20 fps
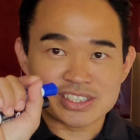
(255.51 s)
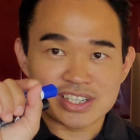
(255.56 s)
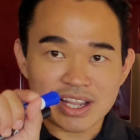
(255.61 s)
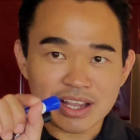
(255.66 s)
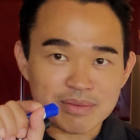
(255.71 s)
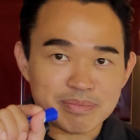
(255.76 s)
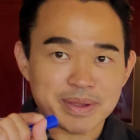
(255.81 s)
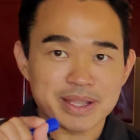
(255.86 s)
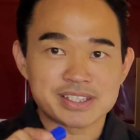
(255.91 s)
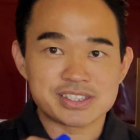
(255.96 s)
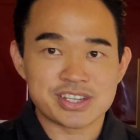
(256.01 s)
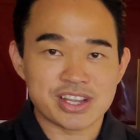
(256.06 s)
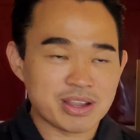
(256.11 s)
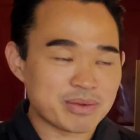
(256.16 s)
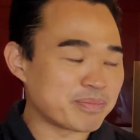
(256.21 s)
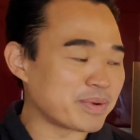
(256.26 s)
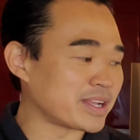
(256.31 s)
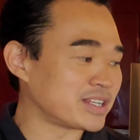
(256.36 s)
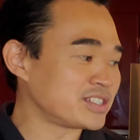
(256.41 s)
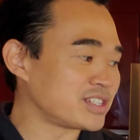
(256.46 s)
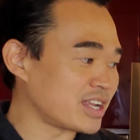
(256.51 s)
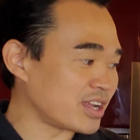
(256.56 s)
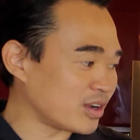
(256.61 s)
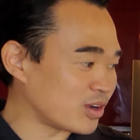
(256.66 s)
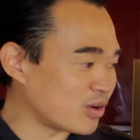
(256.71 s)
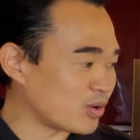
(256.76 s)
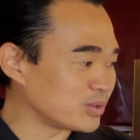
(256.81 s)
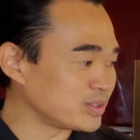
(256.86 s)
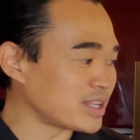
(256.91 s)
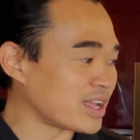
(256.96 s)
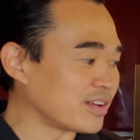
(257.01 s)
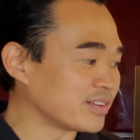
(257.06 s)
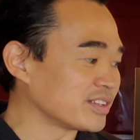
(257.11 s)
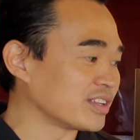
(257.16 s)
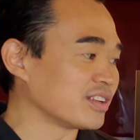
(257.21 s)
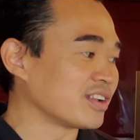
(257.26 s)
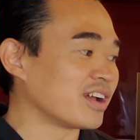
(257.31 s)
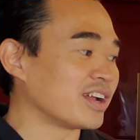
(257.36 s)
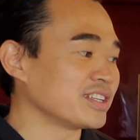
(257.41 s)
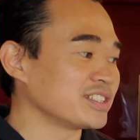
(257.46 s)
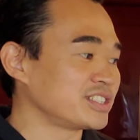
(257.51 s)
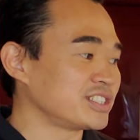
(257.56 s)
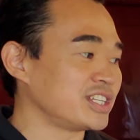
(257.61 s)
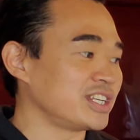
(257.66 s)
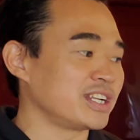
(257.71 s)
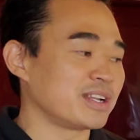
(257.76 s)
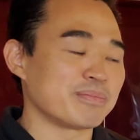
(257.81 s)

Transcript: check by check by check go down the launch sheet,